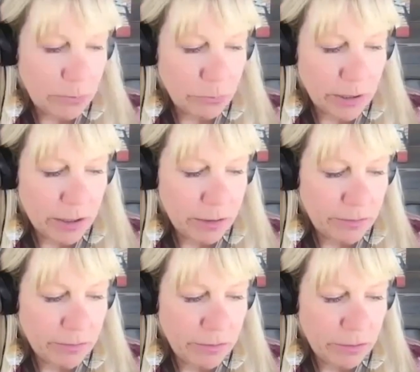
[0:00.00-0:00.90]
with
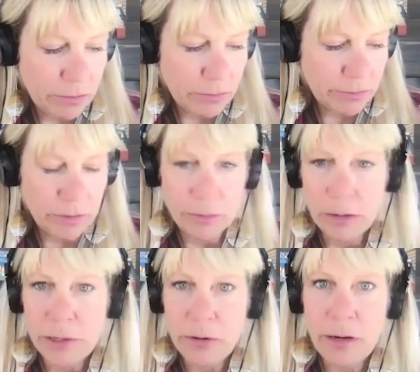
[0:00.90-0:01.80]
regards to some
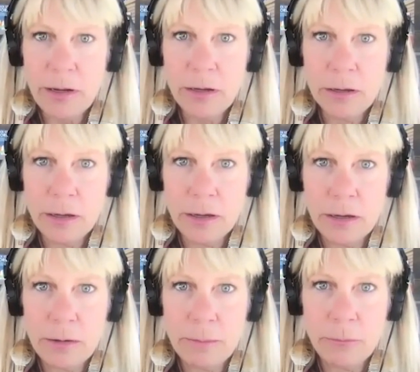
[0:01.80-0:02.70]
community
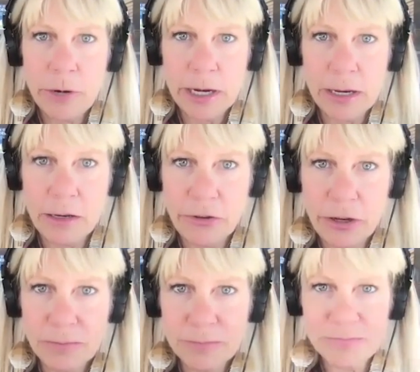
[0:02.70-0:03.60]
um, recognition.